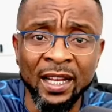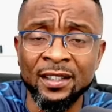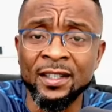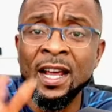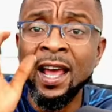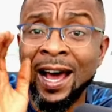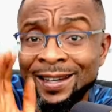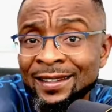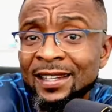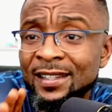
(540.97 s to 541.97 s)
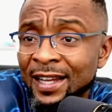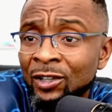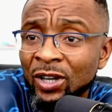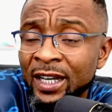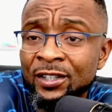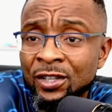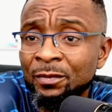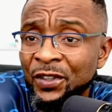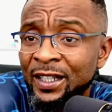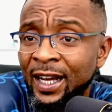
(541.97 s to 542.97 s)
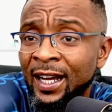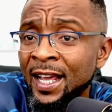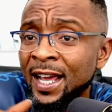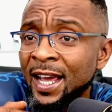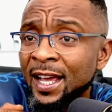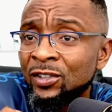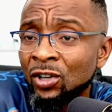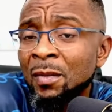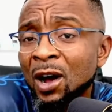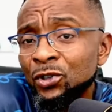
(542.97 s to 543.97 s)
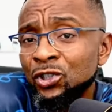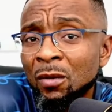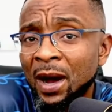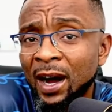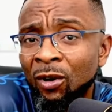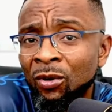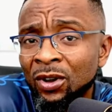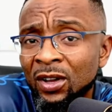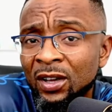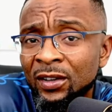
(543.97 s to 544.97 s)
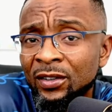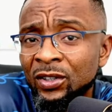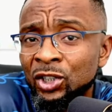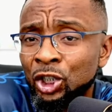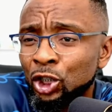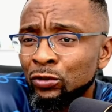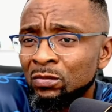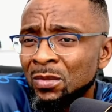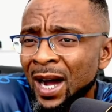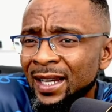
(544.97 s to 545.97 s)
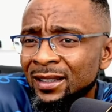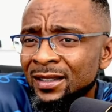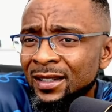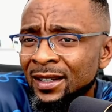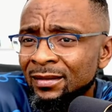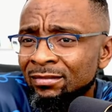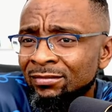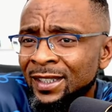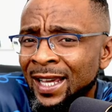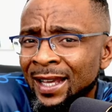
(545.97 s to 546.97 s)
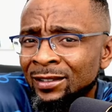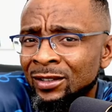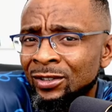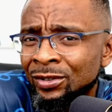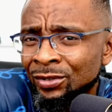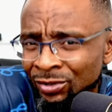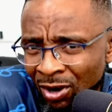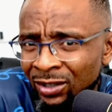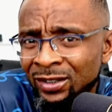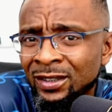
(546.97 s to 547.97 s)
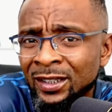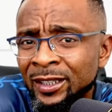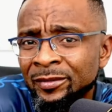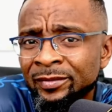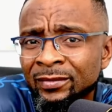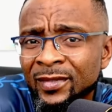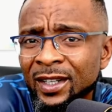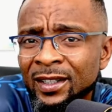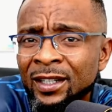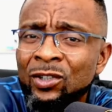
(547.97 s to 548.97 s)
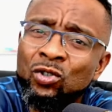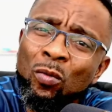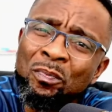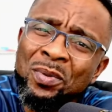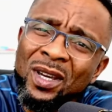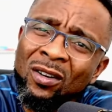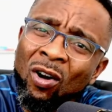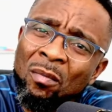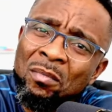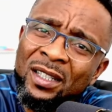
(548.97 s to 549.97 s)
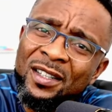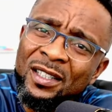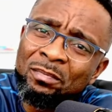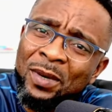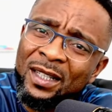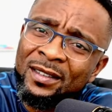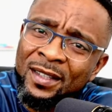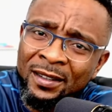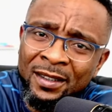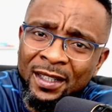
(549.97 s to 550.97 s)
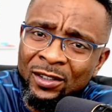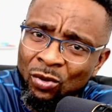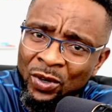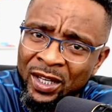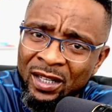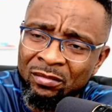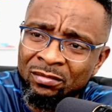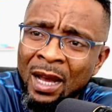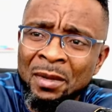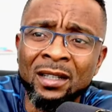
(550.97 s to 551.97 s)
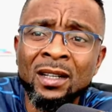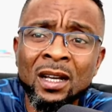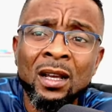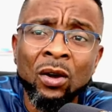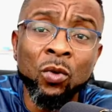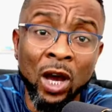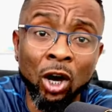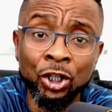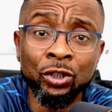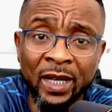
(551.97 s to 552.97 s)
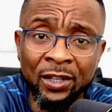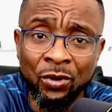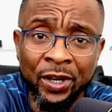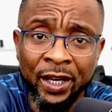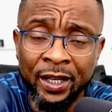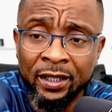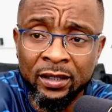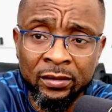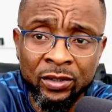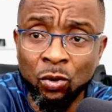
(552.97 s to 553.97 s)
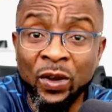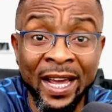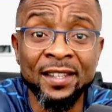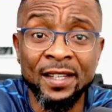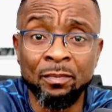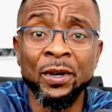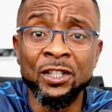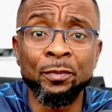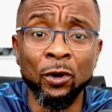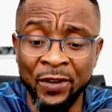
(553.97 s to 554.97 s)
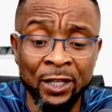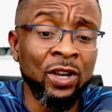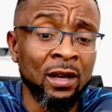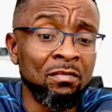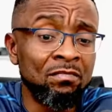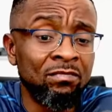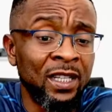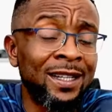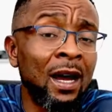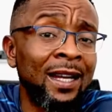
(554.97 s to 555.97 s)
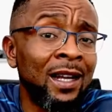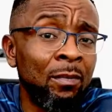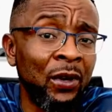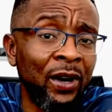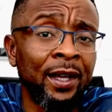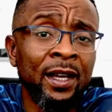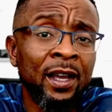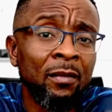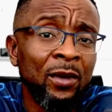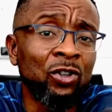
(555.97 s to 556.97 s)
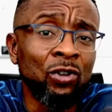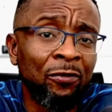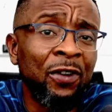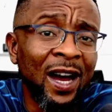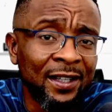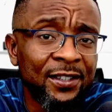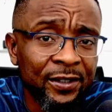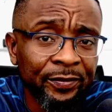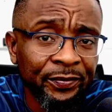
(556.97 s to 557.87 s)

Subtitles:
this? And that is actually something that somehow, you might get drawn into becoming sympathetic to him. I mean, we are all humans, okay? So we can separate both. And you can, at that point, right? Because of facts.